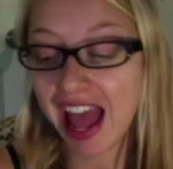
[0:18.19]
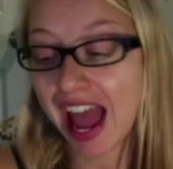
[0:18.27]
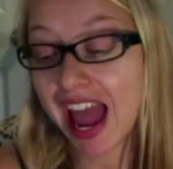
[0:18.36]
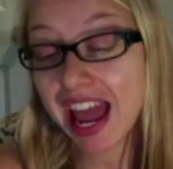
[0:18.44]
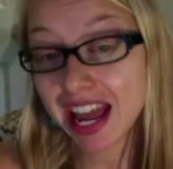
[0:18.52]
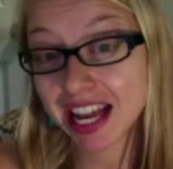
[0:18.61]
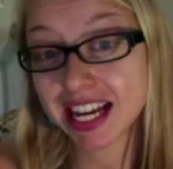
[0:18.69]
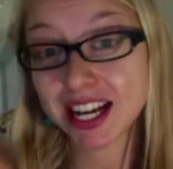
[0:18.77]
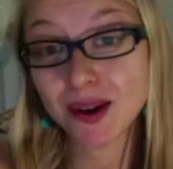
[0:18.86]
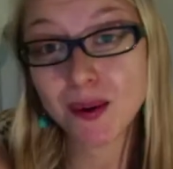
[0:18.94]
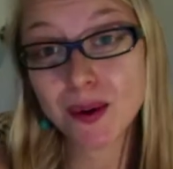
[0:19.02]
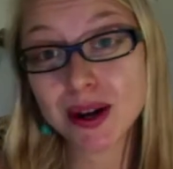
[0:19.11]
And
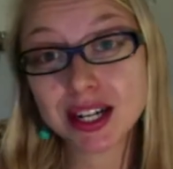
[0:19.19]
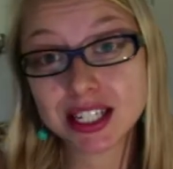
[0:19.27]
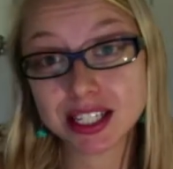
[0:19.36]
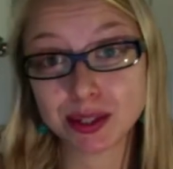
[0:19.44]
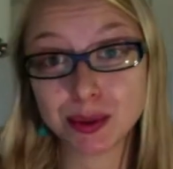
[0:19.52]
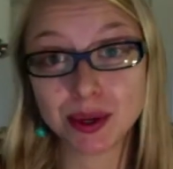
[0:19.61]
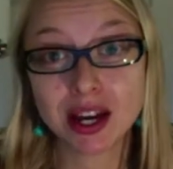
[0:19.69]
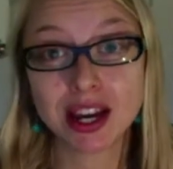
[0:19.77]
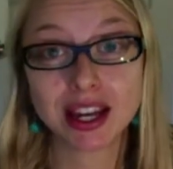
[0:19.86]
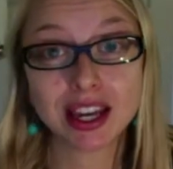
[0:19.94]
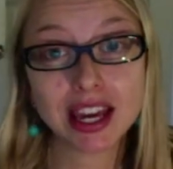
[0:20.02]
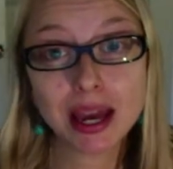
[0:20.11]
in order to
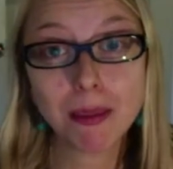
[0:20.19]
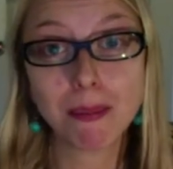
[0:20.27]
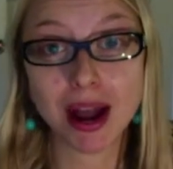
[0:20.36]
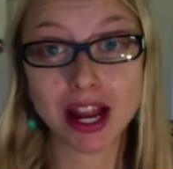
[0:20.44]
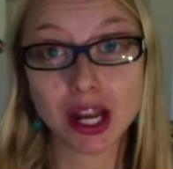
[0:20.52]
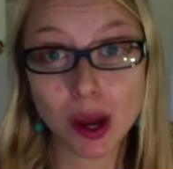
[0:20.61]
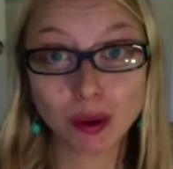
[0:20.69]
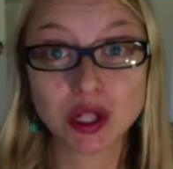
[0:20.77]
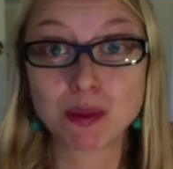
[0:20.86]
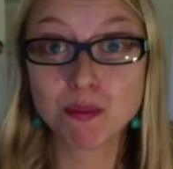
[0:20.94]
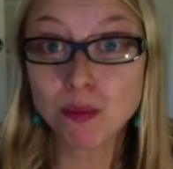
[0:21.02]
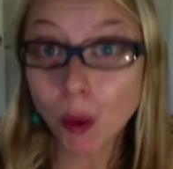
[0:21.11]
keep my
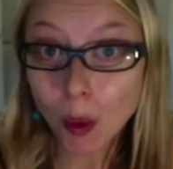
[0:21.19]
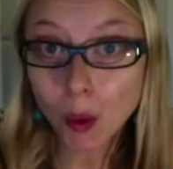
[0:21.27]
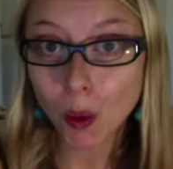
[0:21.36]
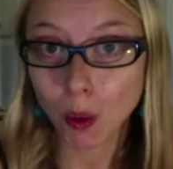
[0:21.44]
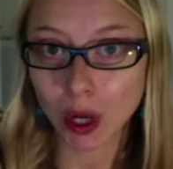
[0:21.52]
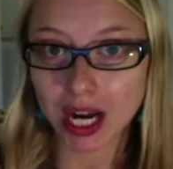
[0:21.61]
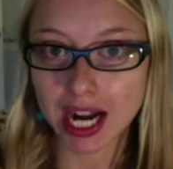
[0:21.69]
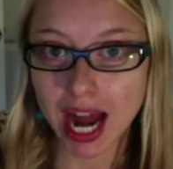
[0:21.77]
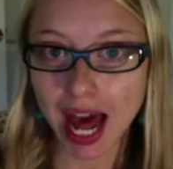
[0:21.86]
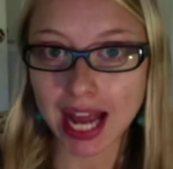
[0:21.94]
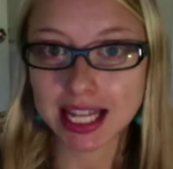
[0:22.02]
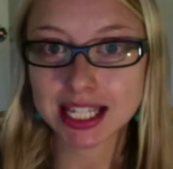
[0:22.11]
notes more
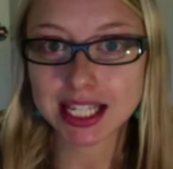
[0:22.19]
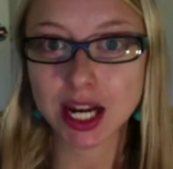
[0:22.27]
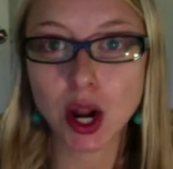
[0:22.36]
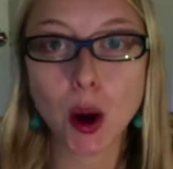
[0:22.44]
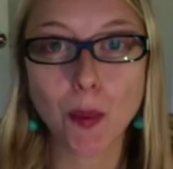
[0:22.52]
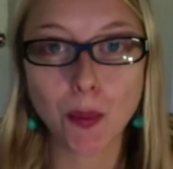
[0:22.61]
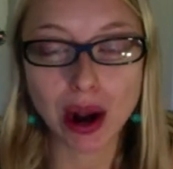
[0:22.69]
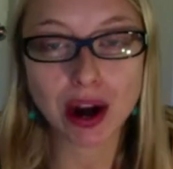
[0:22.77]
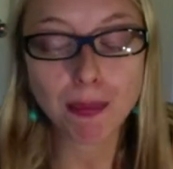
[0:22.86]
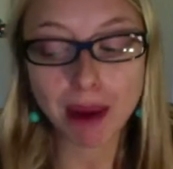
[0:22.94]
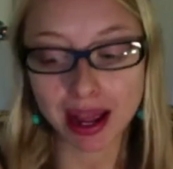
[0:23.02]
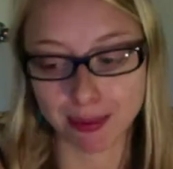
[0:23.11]
organized, to know
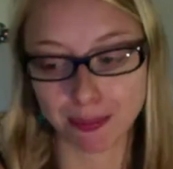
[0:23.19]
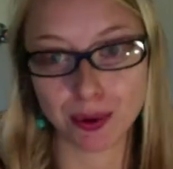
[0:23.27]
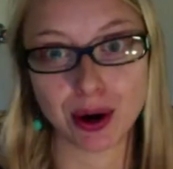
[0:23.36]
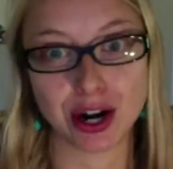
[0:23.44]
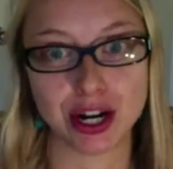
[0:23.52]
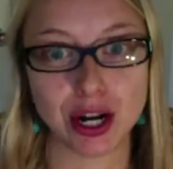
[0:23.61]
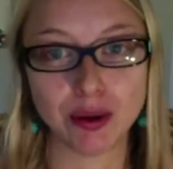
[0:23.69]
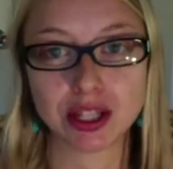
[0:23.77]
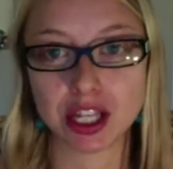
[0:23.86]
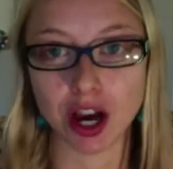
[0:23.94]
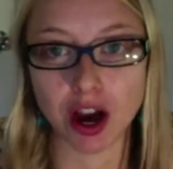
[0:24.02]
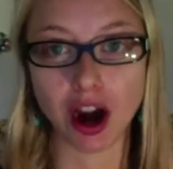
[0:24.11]
where my important
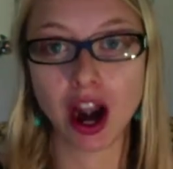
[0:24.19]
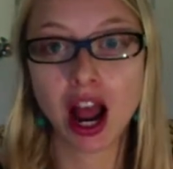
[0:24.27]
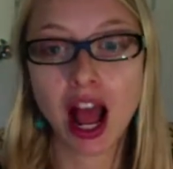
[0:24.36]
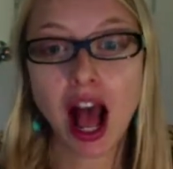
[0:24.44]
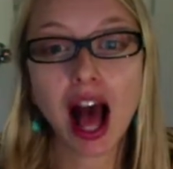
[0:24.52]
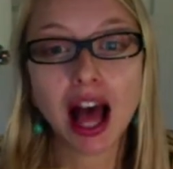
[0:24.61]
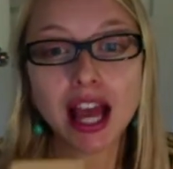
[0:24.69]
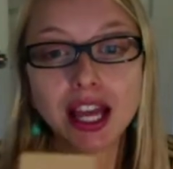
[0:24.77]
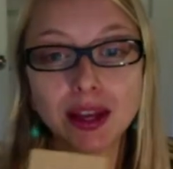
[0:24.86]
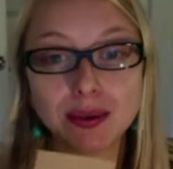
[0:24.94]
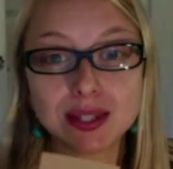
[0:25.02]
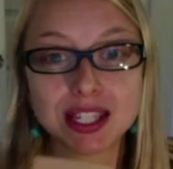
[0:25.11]
notes are, I
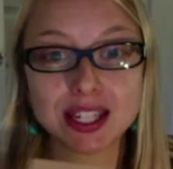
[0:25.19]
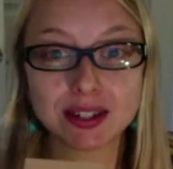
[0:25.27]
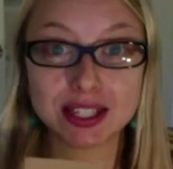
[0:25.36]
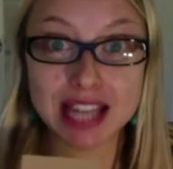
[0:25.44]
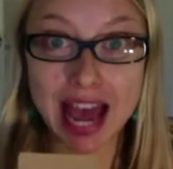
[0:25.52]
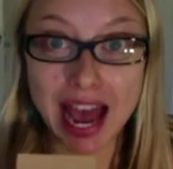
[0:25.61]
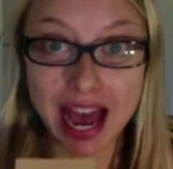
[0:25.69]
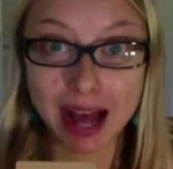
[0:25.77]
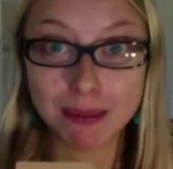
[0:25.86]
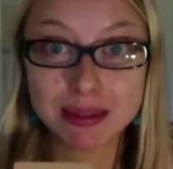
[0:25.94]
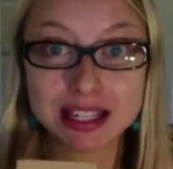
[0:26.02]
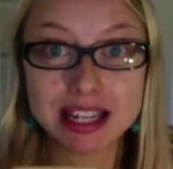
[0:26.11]
use little
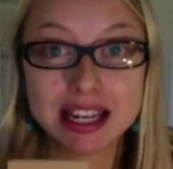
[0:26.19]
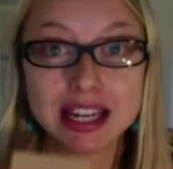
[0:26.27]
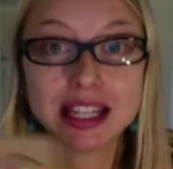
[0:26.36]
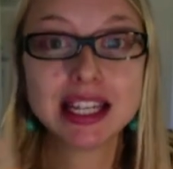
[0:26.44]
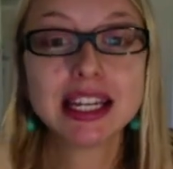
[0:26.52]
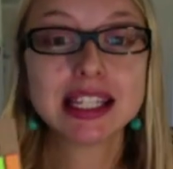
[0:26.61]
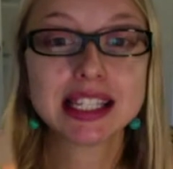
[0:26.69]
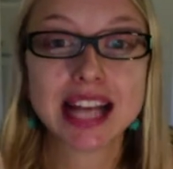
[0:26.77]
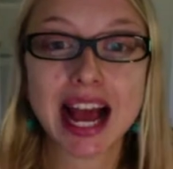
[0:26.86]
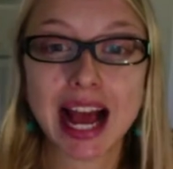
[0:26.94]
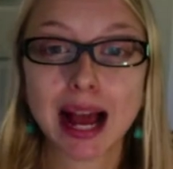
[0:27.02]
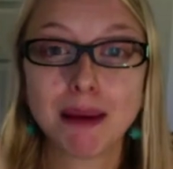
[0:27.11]
tabs. These
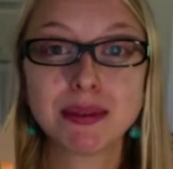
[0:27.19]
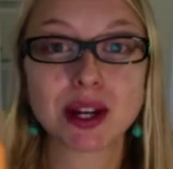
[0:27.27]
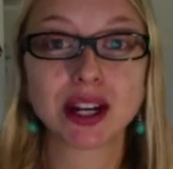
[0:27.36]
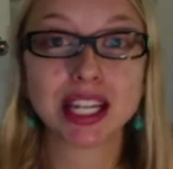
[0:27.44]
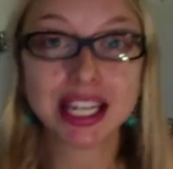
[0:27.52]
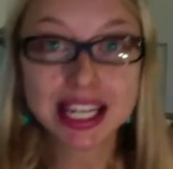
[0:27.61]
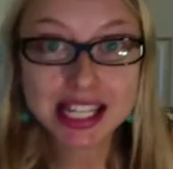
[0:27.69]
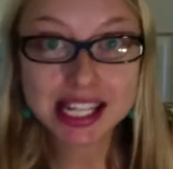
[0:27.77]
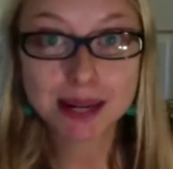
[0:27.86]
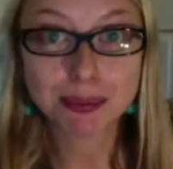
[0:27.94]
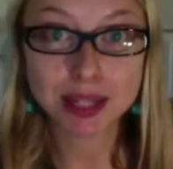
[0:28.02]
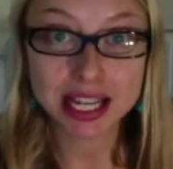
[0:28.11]
tabs are easy
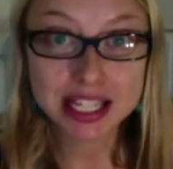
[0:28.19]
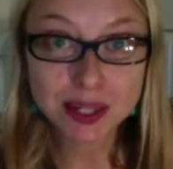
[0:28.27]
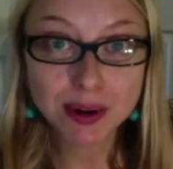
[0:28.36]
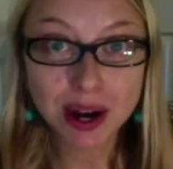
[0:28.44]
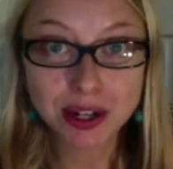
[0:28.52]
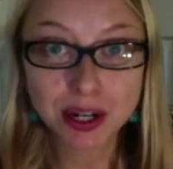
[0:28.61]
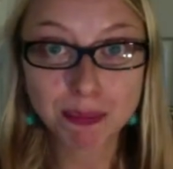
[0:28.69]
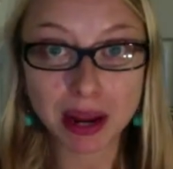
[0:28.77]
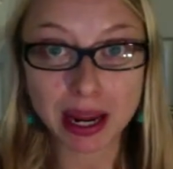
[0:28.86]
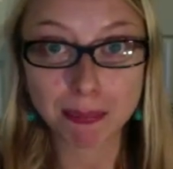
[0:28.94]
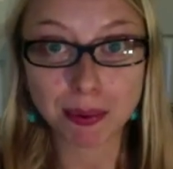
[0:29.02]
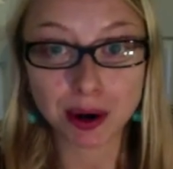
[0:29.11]
to place around your
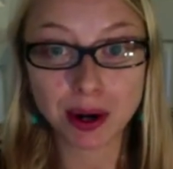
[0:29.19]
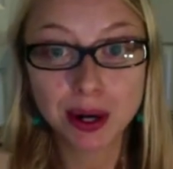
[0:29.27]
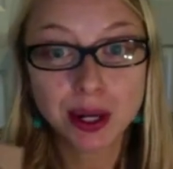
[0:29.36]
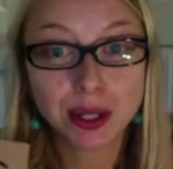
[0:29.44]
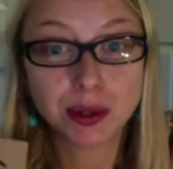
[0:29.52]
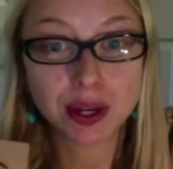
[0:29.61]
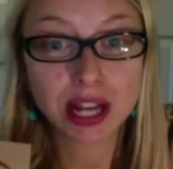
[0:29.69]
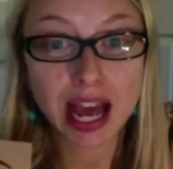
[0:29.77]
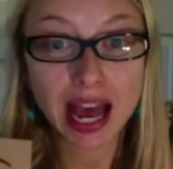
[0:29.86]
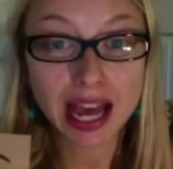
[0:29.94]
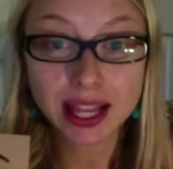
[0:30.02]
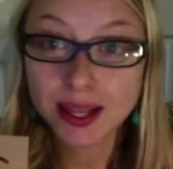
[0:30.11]
paper. You can
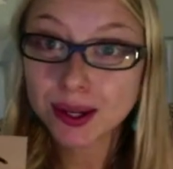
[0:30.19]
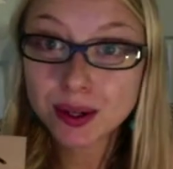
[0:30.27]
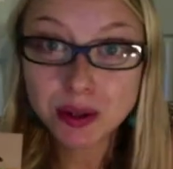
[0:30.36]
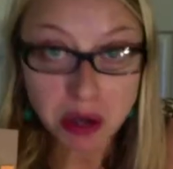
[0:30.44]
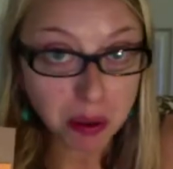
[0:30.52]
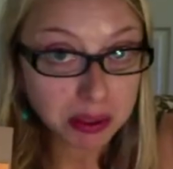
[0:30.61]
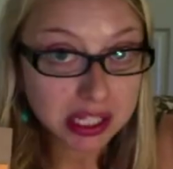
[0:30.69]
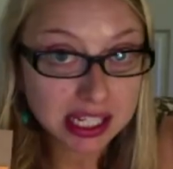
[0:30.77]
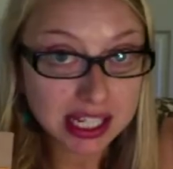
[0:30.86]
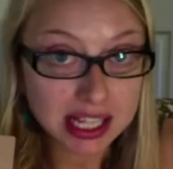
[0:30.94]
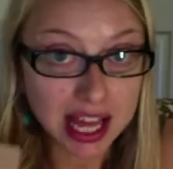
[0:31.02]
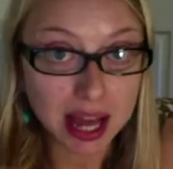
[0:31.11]
add little notes
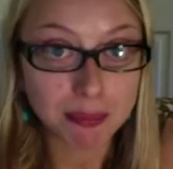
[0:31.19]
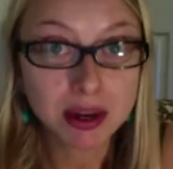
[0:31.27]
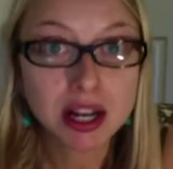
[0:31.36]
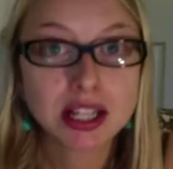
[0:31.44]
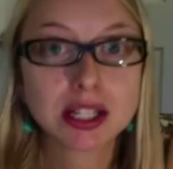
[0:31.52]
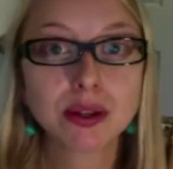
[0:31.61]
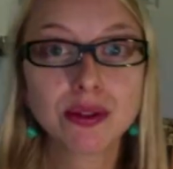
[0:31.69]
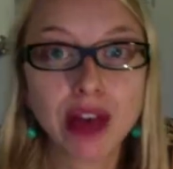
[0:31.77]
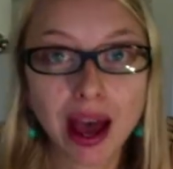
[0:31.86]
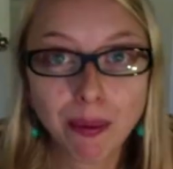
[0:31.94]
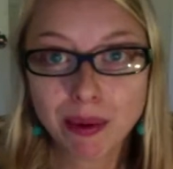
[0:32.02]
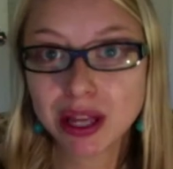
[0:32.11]
to them, so
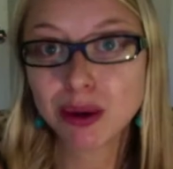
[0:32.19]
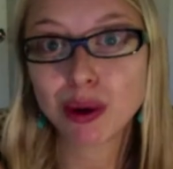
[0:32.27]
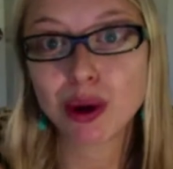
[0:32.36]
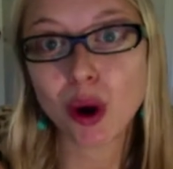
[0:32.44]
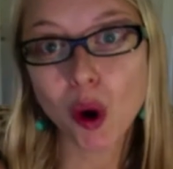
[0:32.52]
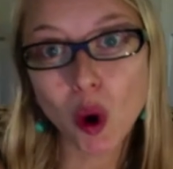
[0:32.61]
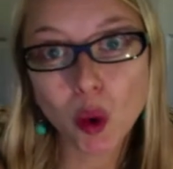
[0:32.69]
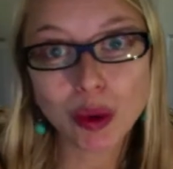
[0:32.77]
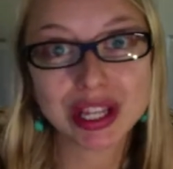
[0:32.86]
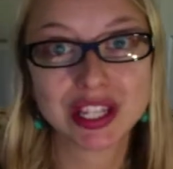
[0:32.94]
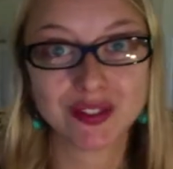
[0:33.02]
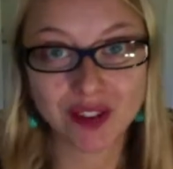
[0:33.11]
that way you can
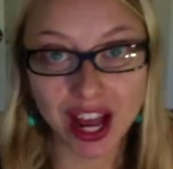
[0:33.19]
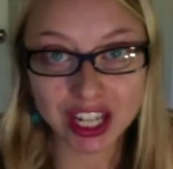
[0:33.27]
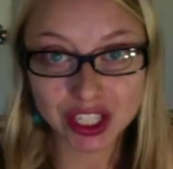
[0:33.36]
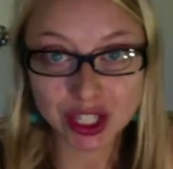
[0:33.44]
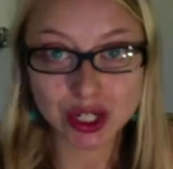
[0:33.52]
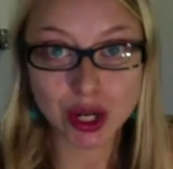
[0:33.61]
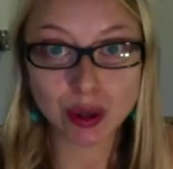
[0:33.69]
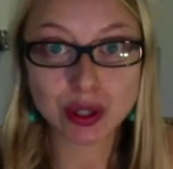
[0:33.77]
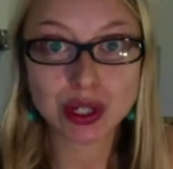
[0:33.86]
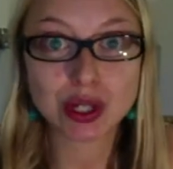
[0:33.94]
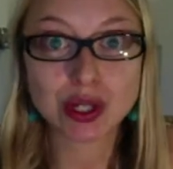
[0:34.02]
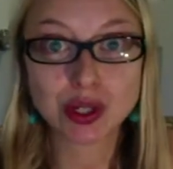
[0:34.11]
always find your
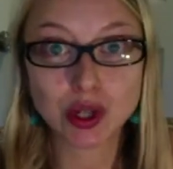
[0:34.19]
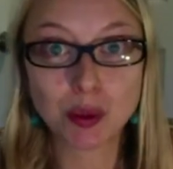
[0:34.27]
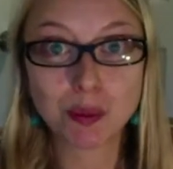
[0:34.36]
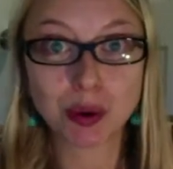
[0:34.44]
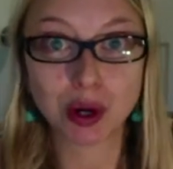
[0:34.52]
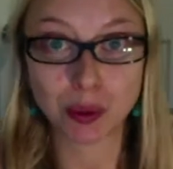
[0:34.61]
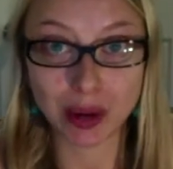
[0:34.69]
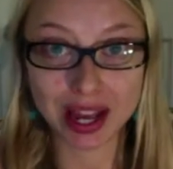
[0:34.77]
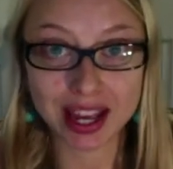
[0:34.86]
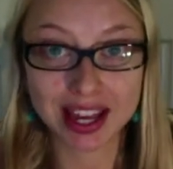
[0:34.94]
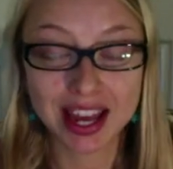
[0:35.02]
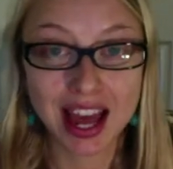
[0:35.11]
notes super quick.